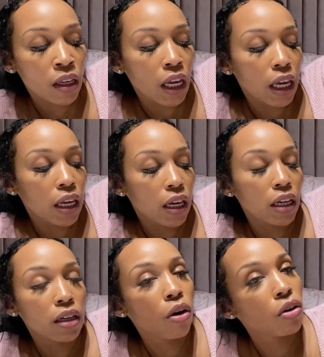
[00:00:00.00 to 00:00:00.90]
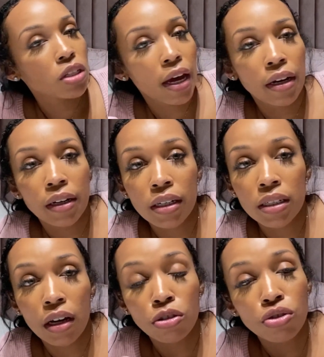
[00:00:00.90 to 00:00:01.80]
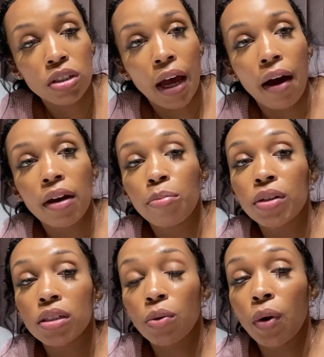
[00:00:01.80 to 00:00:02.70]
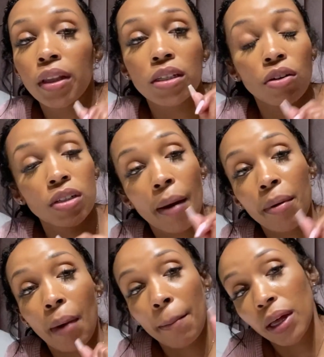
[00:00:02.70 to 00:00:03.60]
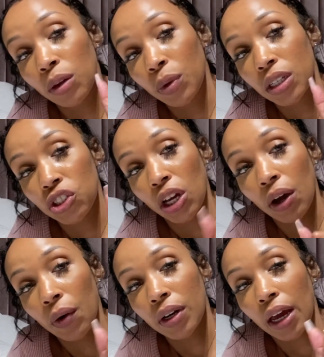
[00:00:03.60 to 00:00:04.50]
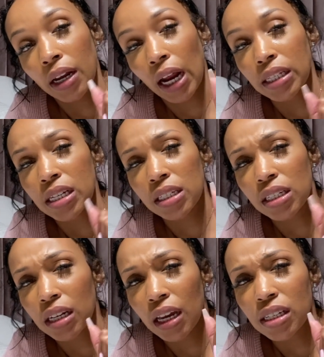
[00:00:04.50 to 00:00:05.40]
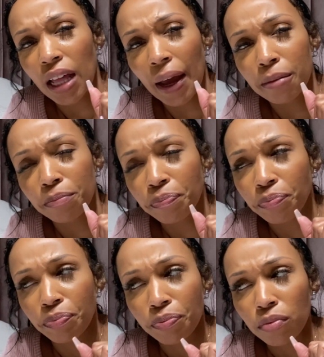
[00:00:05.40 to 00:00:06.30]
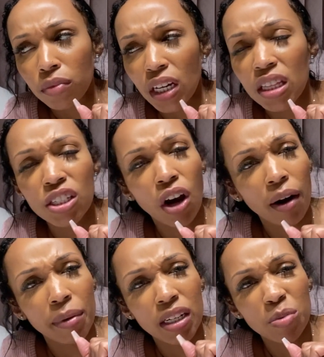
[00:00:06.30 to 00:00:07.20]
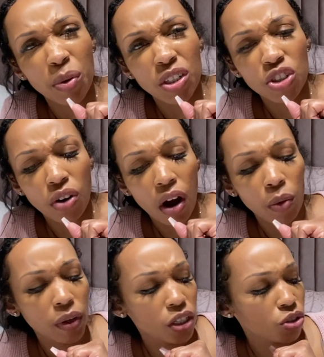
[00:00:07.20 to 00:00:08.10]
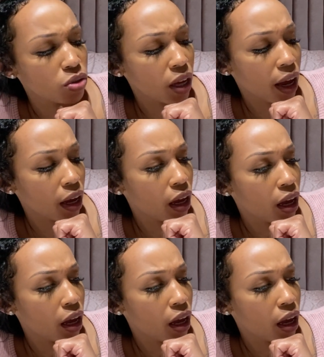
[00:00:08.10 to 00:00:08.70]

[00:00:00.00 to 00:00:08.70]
He goes ahead and does the ultrasound. He puts the one that's on top of my belly with the gel. And as he's listening, he's like, this heartbeat is pretty strong. When did you say